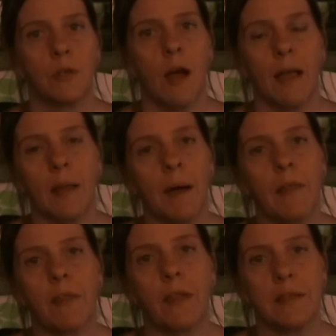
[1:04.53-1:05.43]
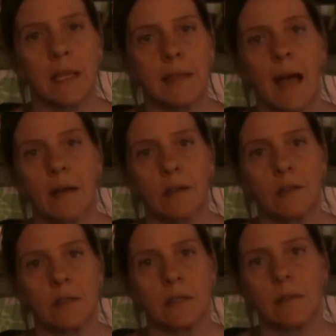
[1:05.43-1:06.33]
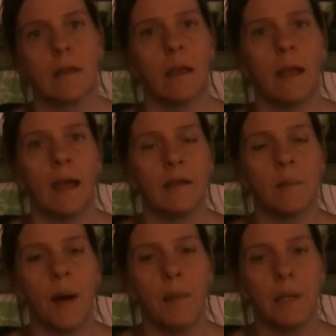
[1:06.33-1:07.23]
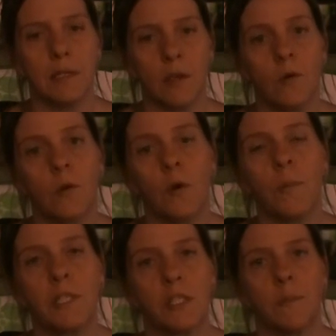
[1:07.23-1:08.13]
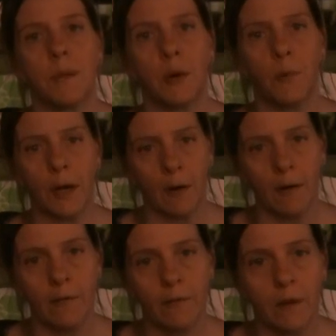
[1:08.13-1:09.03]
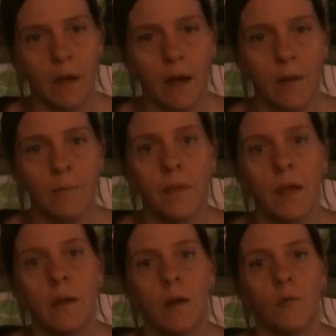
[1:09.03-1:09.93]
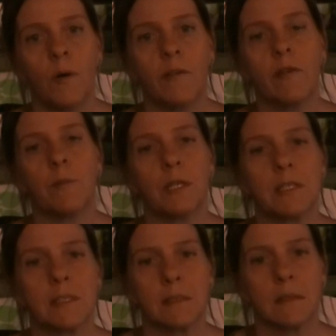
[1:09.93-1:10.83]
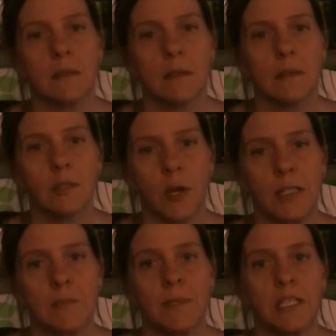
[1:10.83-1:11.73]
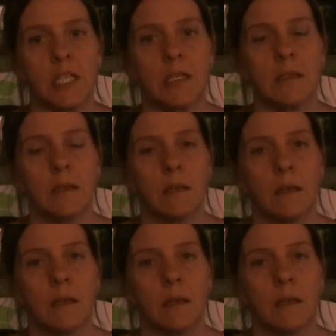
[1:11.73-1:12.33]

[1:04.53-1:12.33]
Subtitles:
talking about the things that doctors and the public don't know but should be aware of. One of them was transmission.